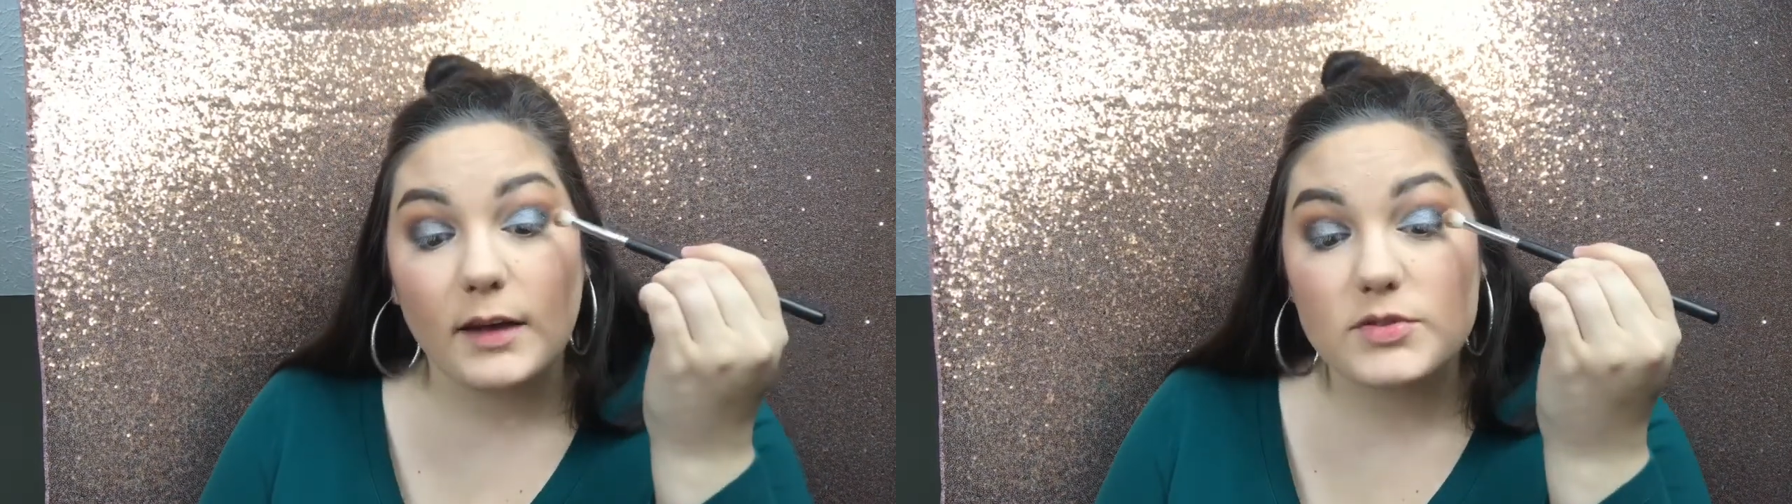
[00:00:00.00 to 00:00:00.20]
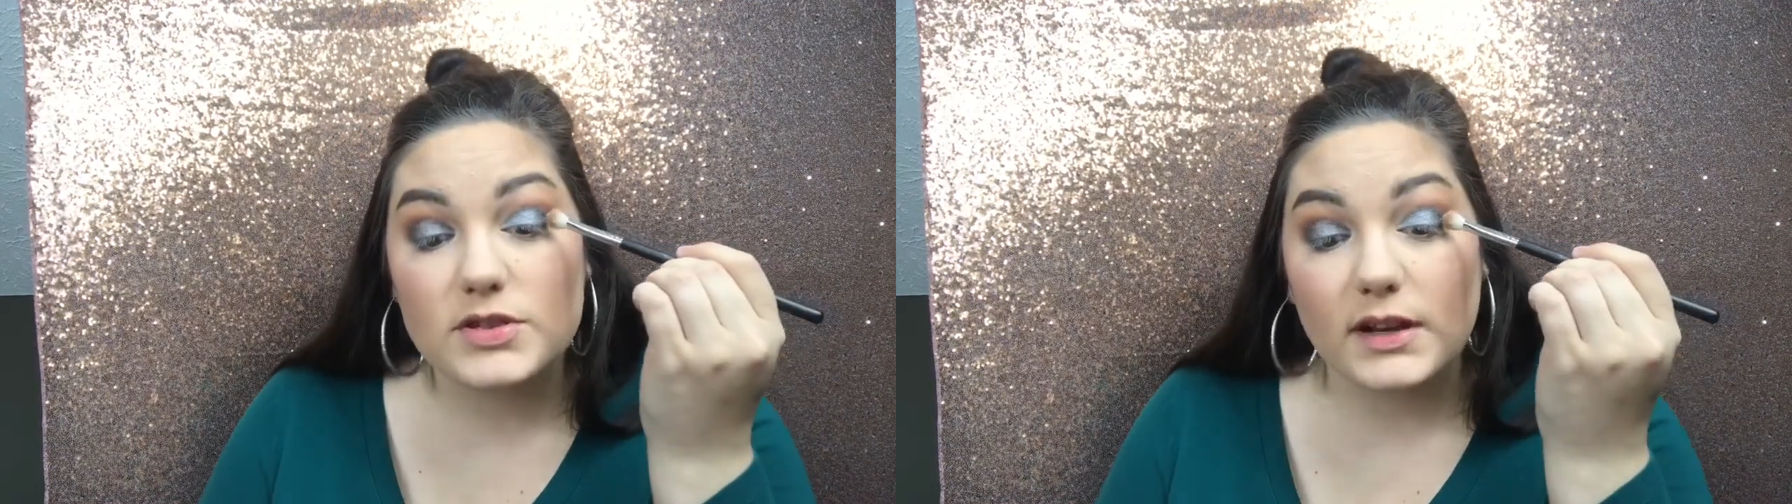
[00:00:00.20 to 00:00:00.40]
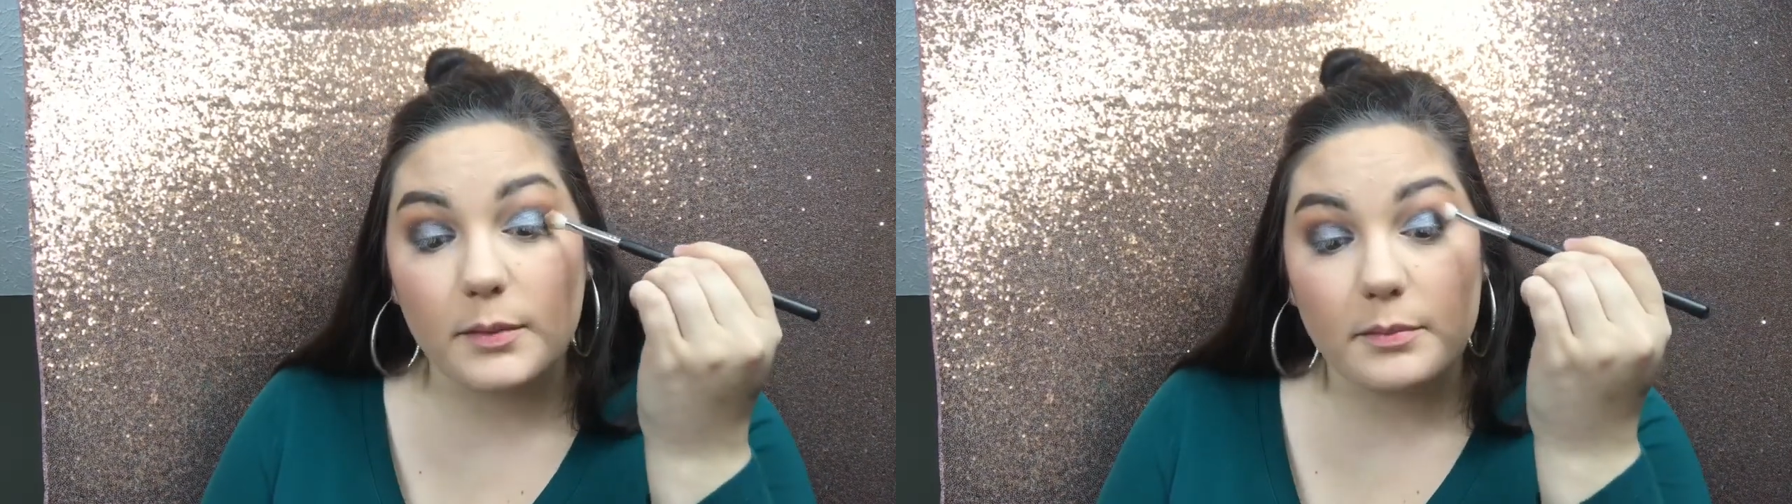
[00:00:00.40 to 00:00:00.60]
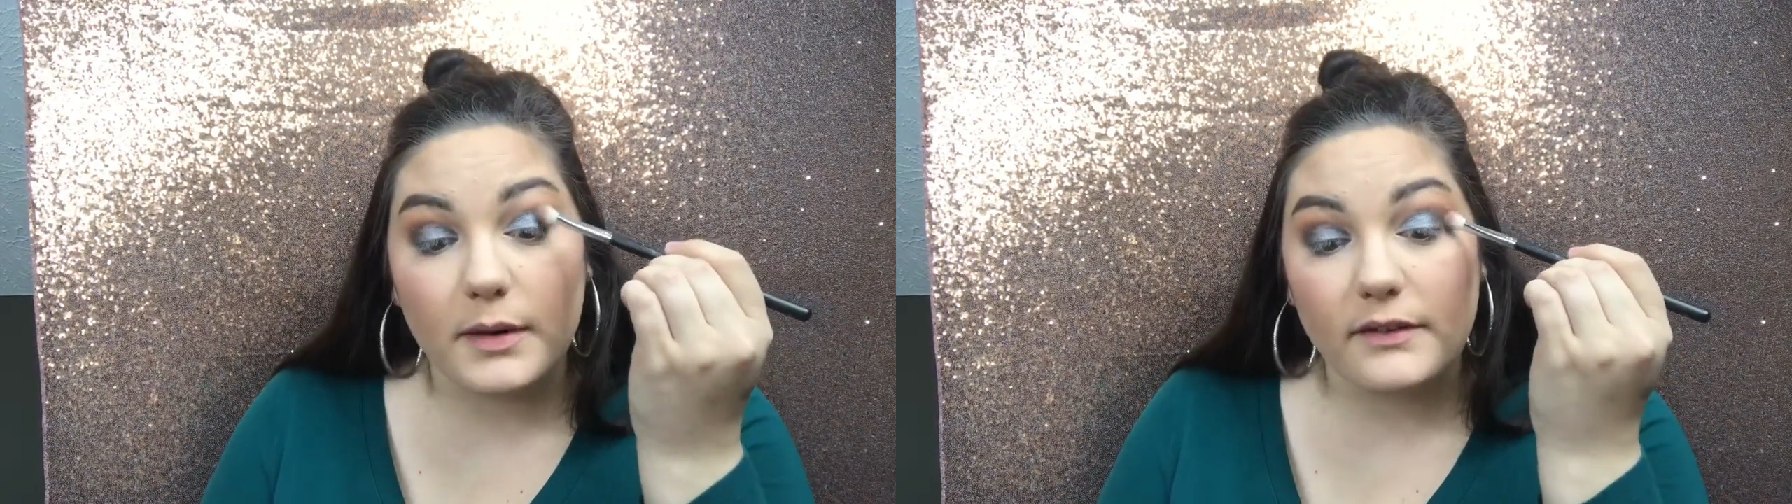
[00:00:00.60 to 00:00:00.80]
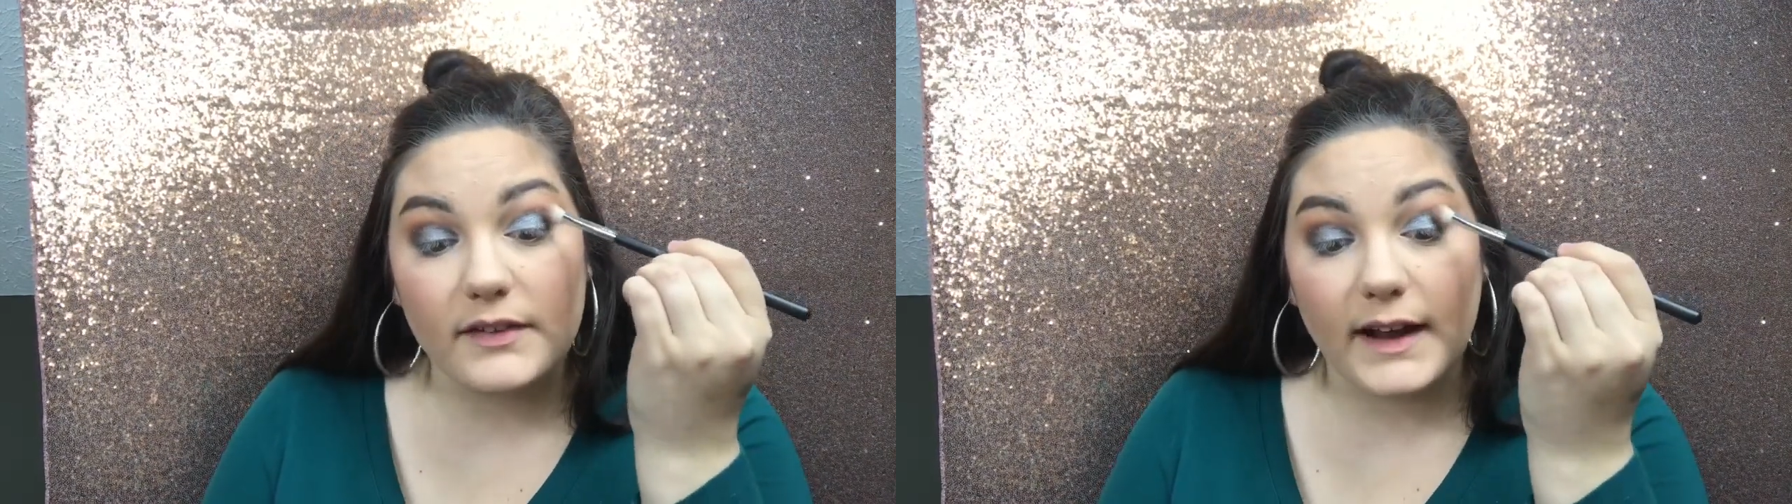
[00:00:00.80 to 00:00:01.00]
I'm just going to
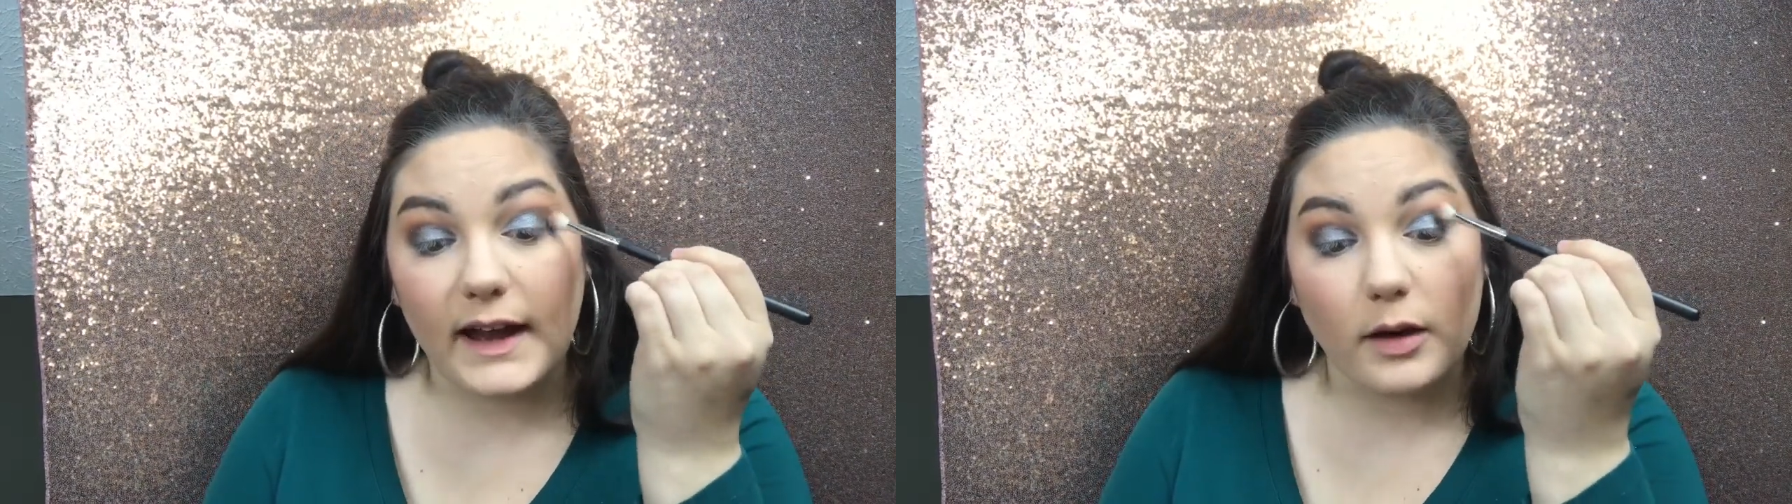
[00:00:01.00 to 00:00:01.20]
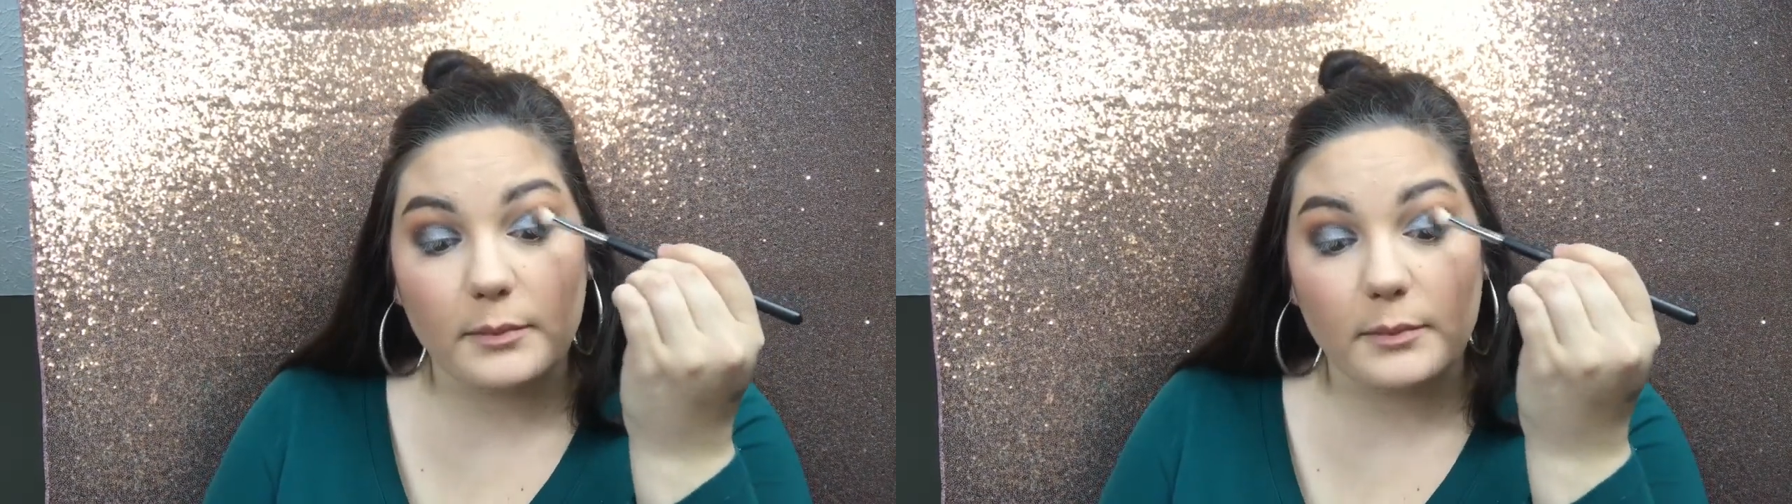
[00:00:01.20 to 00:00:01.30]
buff it out,